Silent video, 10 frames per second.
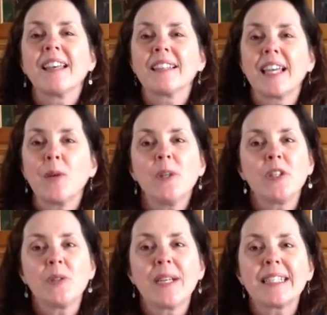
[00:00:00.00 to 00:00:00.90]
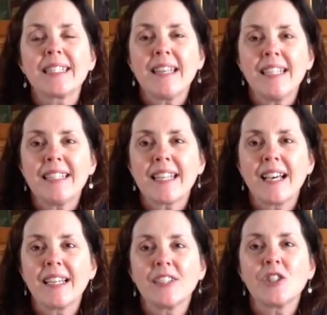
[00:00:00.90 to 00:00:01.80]
like we do at
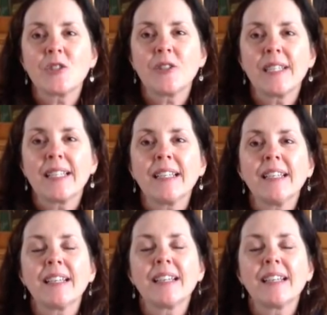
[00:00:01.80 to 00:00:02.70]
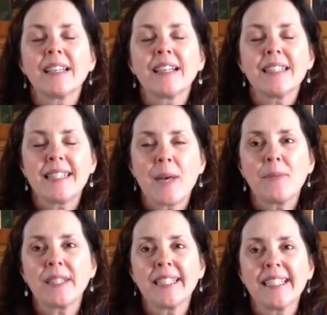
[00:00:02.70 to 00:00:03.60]
Sunnyside during
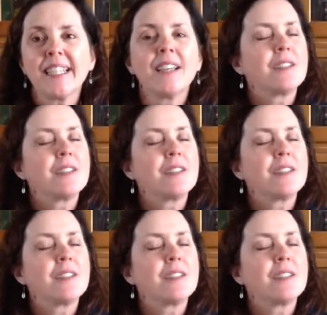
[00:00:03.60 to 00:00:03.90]
assembly,